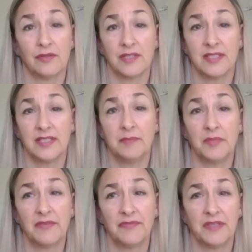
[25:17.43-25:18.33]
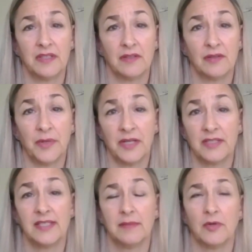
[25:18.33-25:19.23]
or acetaminophen or
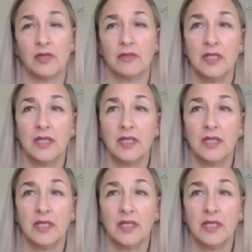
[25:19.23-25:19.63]
paracetamol.